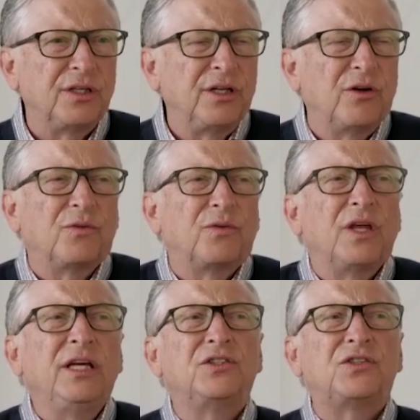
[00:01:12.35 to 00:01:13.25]
you know,
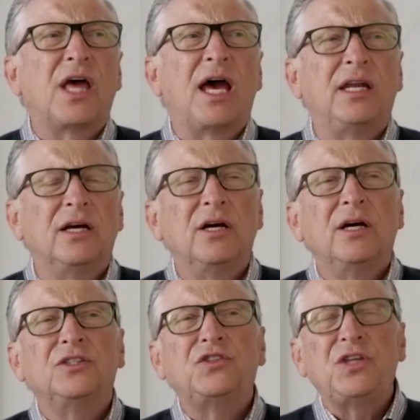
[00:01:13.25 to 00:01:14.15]
things that
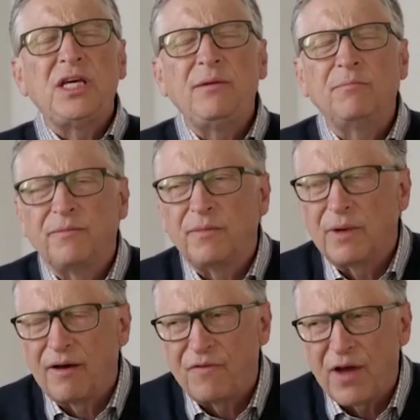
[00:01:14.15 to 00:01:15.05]
seem
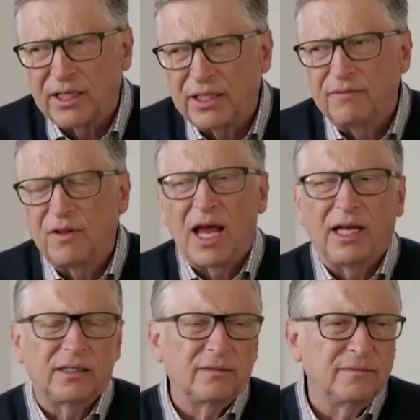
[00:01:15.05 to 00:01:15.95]
effective,
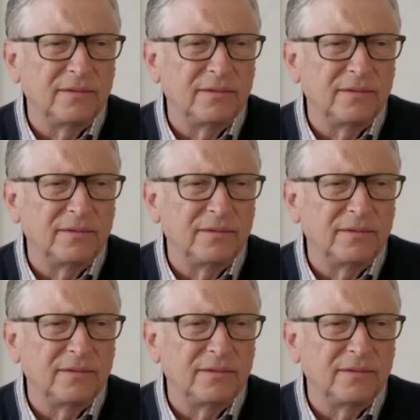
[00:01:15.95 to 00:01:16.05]
like,